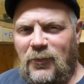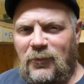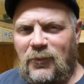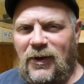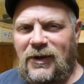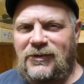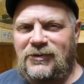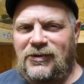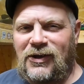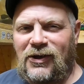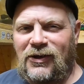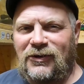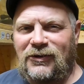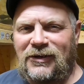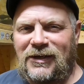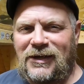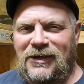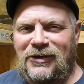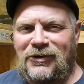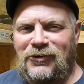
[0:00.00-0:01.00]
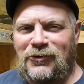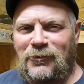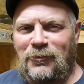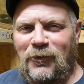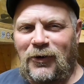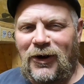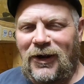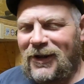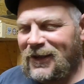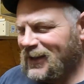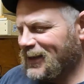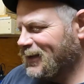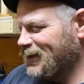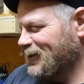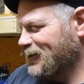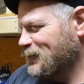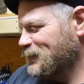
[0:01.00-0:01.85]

My tongue needed a break.